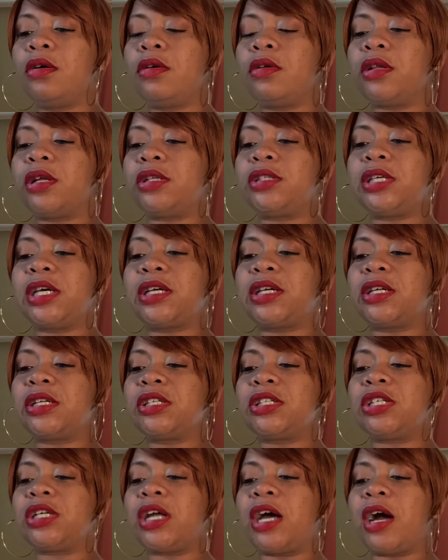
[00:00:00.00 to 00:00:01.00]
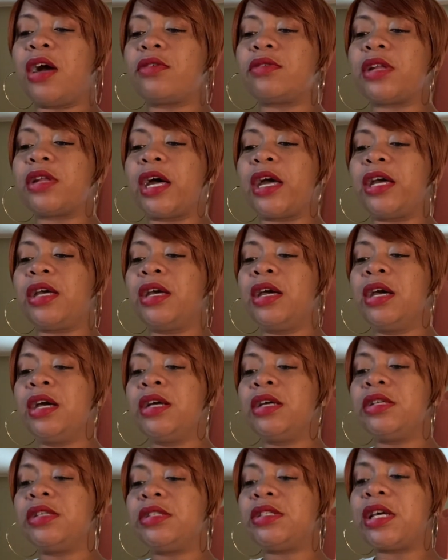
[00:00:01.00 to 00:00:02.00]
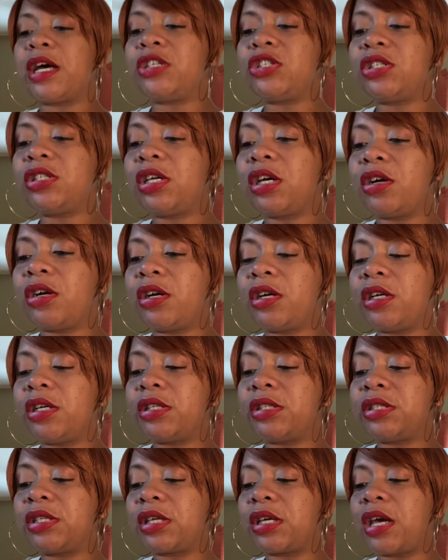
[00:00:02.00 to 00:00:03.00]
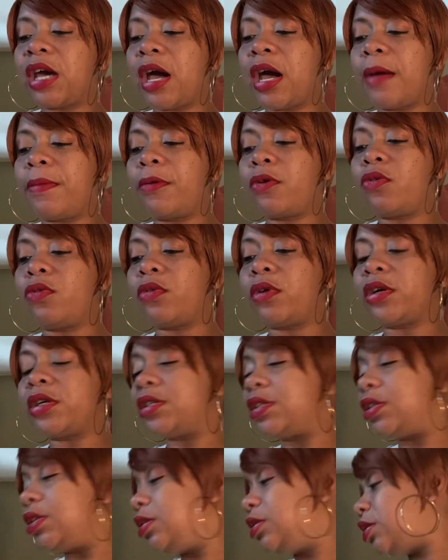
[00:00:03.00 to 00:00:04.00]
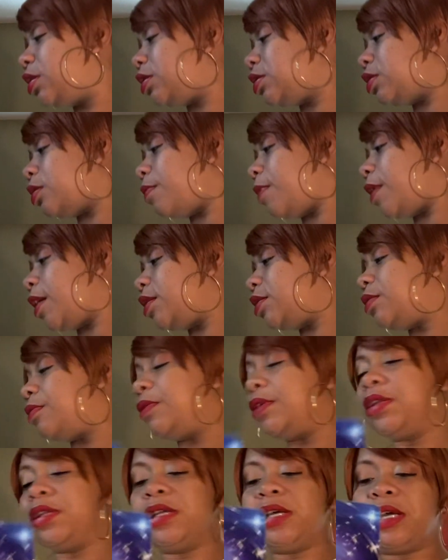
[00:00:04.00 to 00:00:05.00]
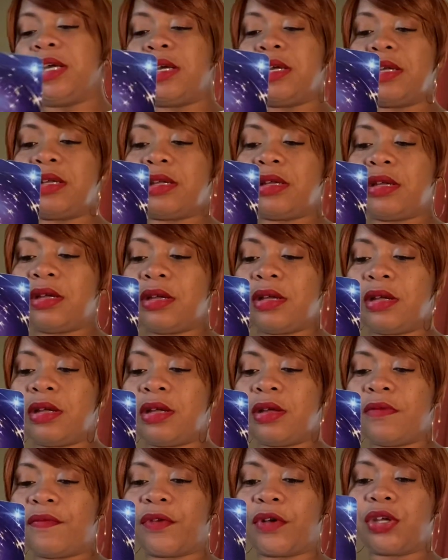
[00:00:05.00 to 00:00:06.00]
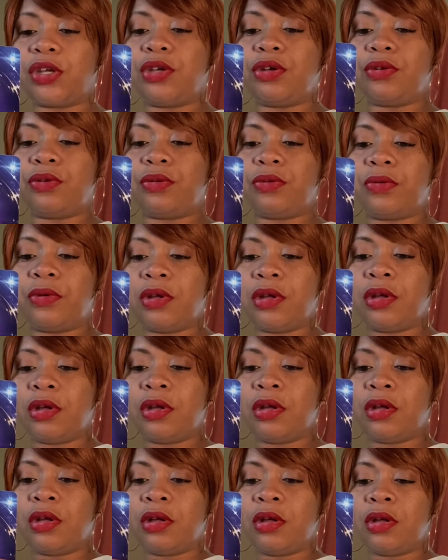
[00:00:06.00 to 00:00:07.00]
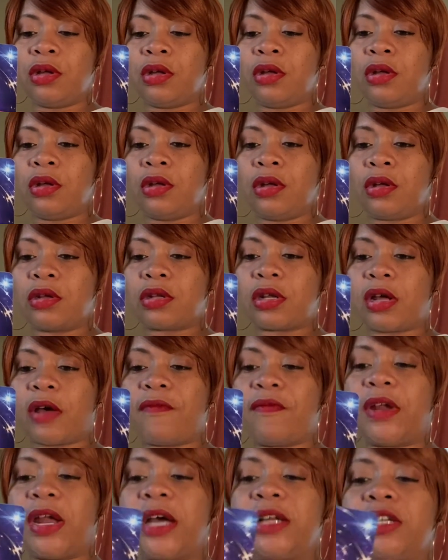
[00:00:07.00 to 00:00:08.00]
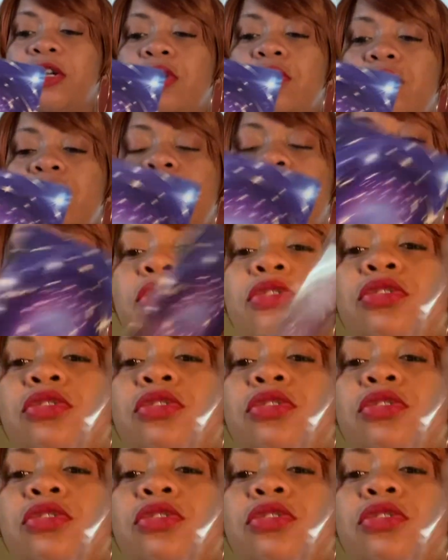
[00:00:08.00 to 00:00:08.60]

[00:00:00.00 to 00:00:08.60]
They're taking this shit out. Like, Sagittarius Capricorn season is about to be lit for you. I feel like those are the